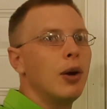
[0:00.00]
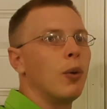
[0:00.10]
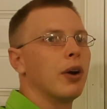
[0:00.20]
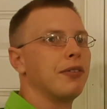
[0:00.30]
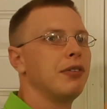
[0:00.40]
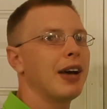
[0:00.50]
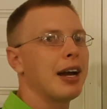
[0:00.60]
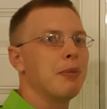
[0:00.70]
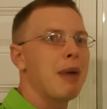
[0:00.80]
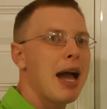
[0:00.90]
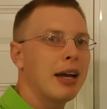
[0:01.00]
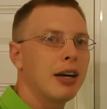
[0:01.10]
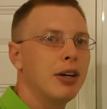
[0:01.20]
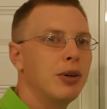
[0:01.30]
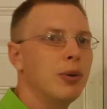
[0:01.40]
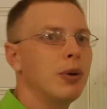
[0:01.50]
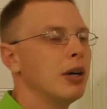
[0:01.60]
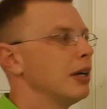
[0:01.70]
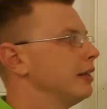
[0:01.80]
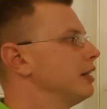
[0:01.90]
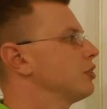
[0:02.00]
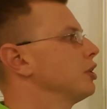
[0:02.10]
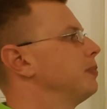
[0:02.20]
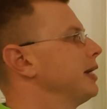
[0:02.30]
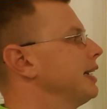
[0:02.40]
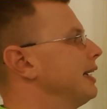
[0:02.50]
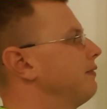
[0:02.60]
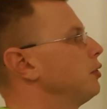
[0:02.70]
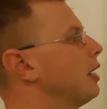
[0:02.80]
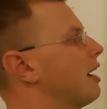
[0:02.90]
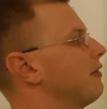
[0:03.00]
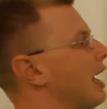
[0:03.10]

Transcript: or if you've got a backhoe, this could be if you have